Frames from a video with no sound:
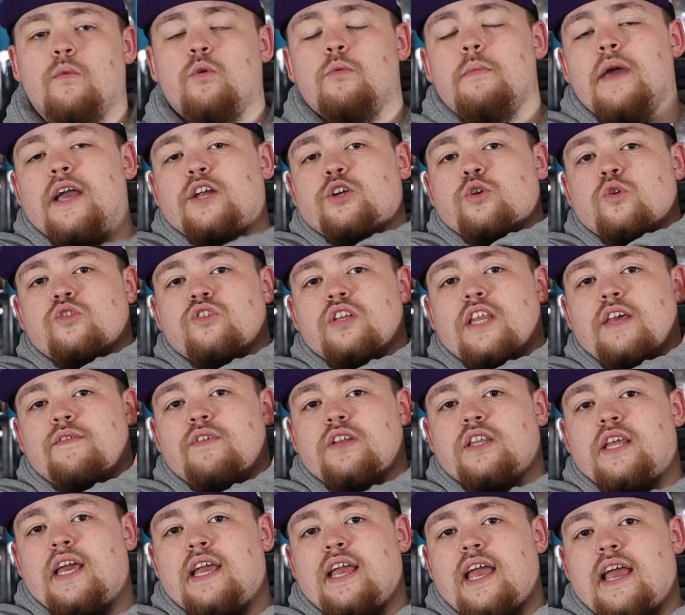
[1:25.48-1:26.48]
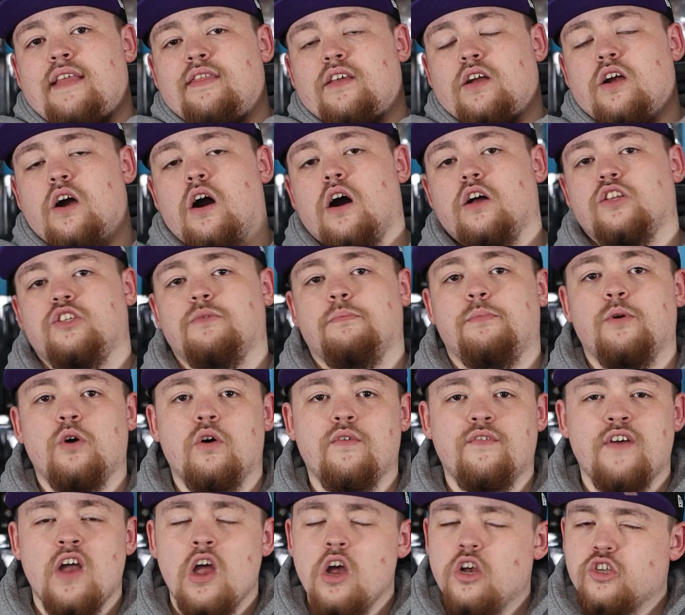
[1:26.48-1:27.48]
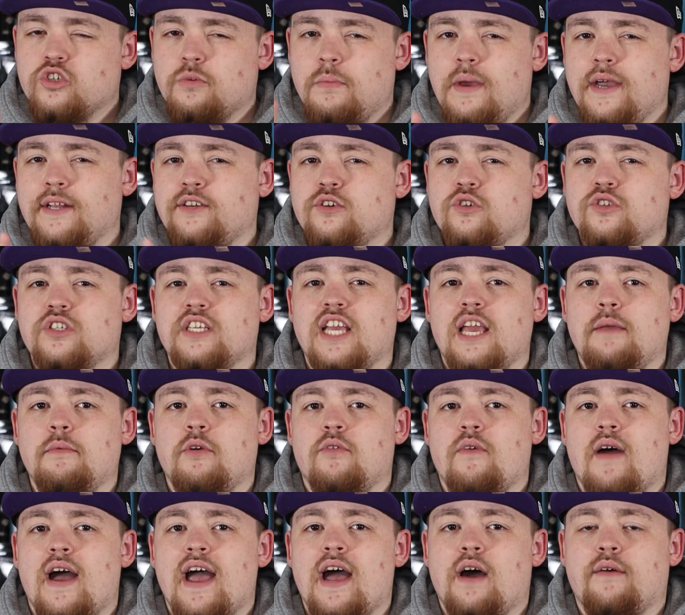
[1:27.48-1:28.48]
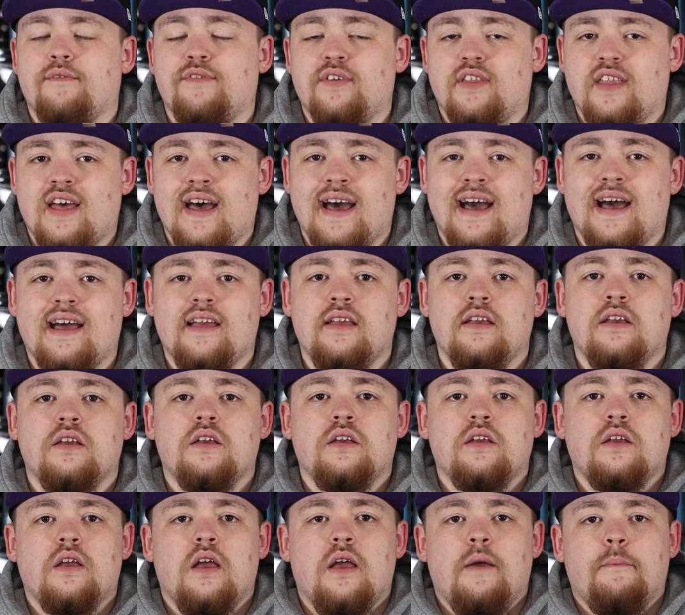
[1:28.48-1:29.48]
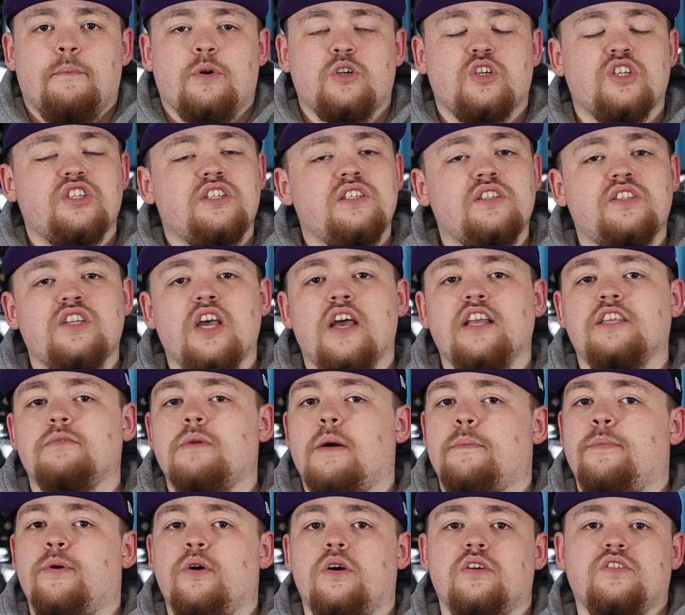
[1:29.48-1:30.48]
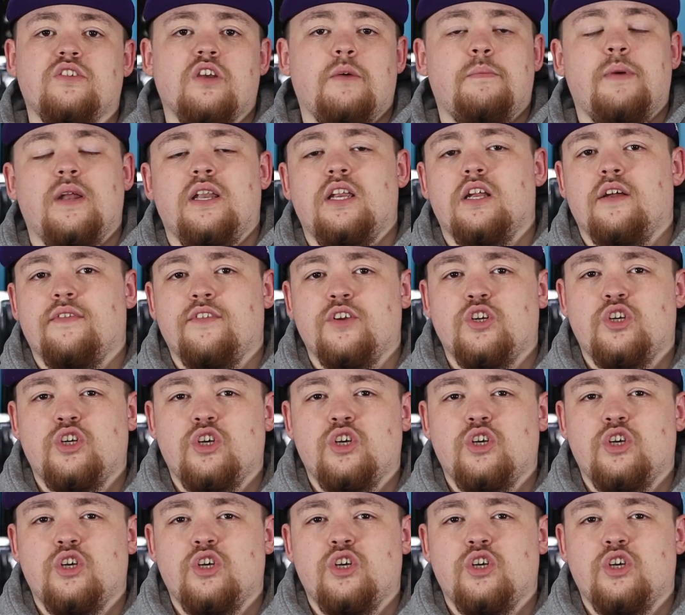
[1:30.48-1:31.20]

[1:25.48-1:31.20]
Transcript: I will make sure to leave a link in the cards above, so make sure to keep your eye out for that. But just in terms of my personal opinion on the